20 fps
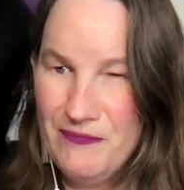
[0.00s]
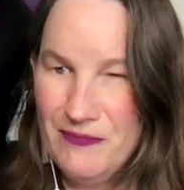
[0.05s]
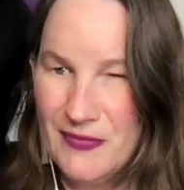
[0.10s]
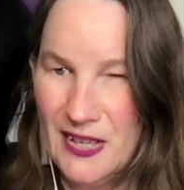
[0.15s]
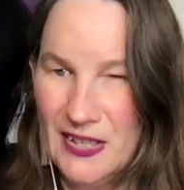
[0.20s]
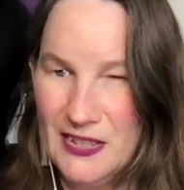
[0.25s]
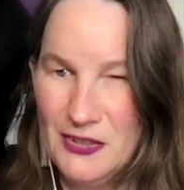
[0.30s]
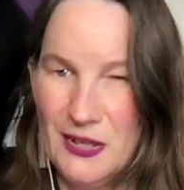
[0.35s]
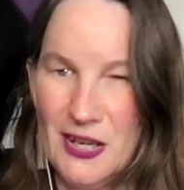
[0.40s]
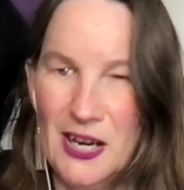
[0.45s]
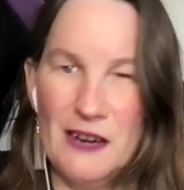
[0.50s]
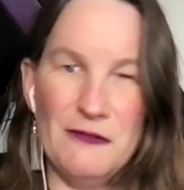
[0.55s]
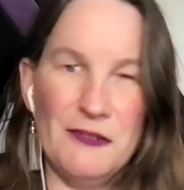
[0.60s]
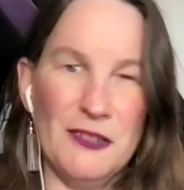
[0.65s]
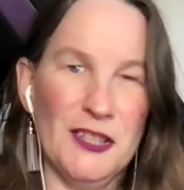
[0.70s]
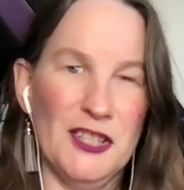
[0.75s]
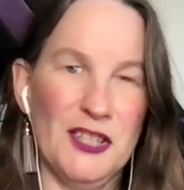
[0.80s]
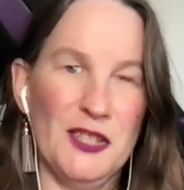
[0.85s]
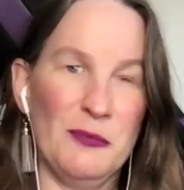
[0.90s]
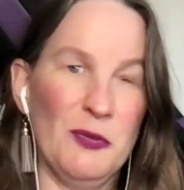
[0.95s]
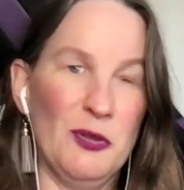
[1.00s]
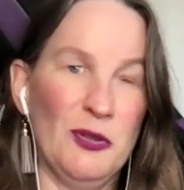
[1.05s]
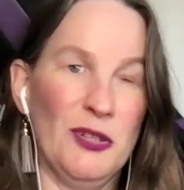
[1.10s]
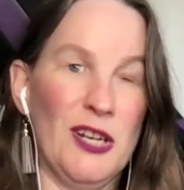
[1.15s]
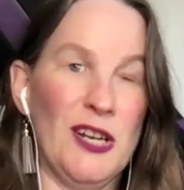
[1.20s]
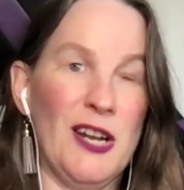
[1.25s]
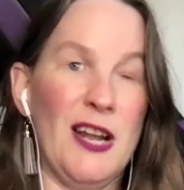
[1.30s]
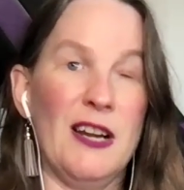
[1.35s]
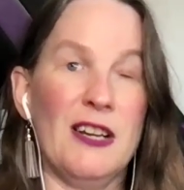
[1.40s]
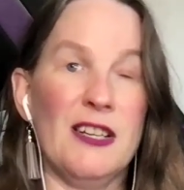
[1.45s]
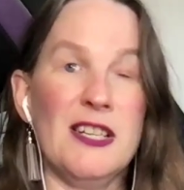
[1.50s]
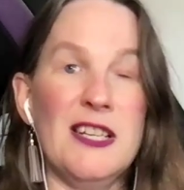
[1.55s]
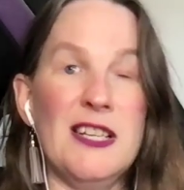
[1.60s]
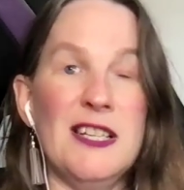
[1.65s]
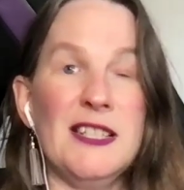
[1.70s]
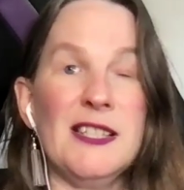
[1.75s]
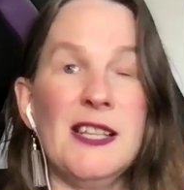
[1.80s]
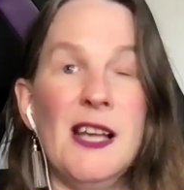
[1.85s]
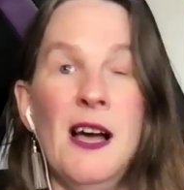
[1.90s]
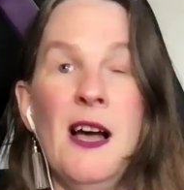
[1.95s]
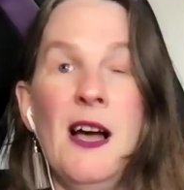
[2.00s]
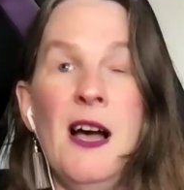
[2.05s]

What else I got for this moon in Aries?